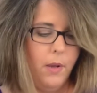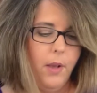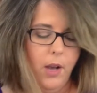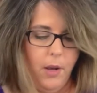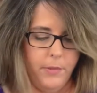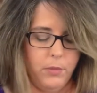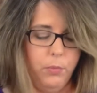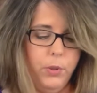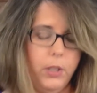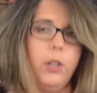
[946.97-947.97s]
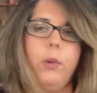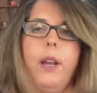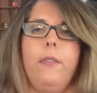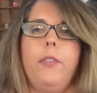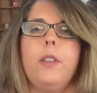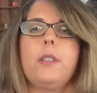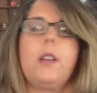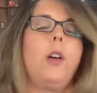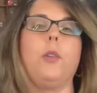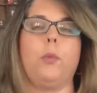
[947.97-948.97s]
It's really great for this
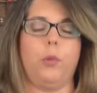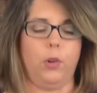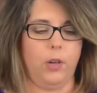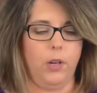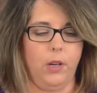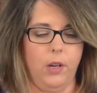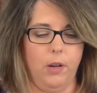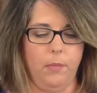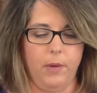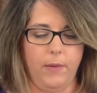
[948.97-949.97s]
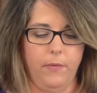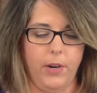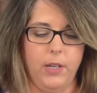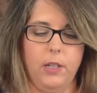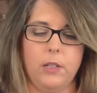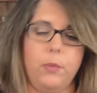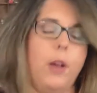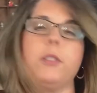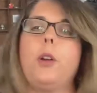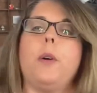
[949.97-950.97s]
color work, I'm finding as
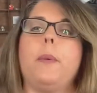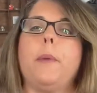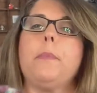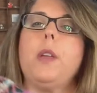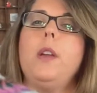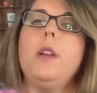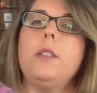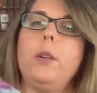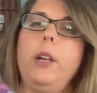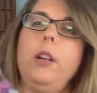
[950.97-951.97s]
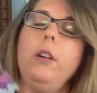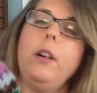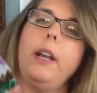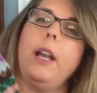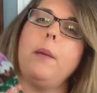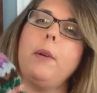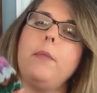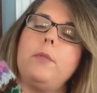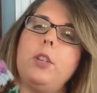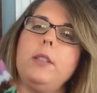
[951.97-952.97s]
well. So anyway, so here I am.
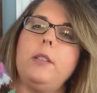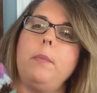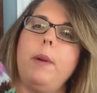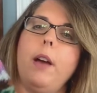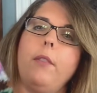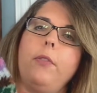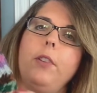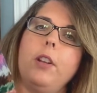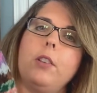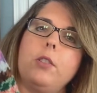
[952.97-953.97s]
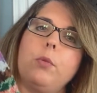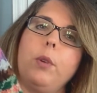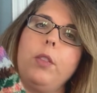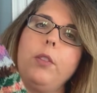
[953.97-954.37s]
I'm just about finished with the